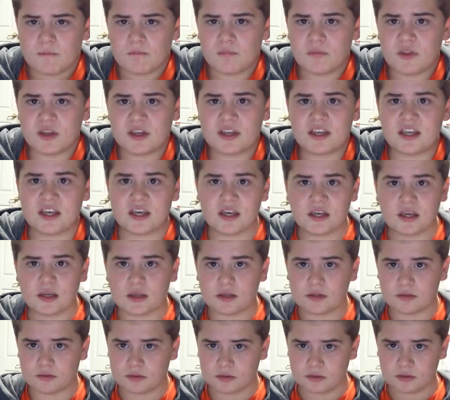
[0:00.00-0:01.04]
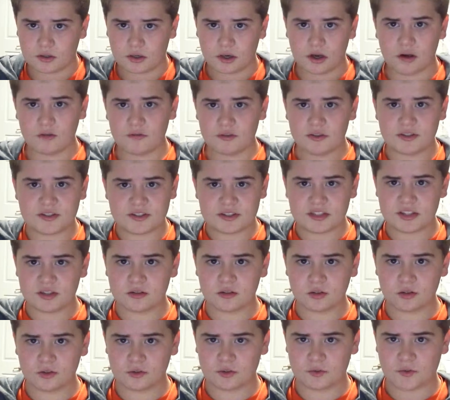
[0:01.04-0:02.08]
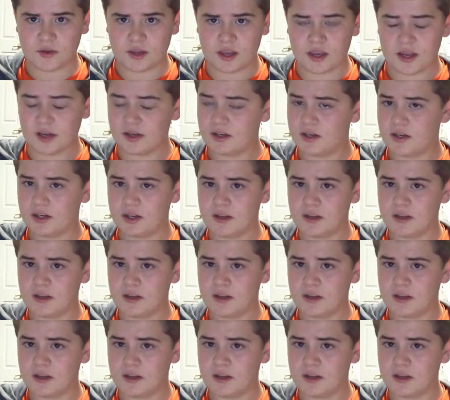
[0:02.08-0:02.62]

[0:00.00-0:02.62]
the king of the Seagulls fan.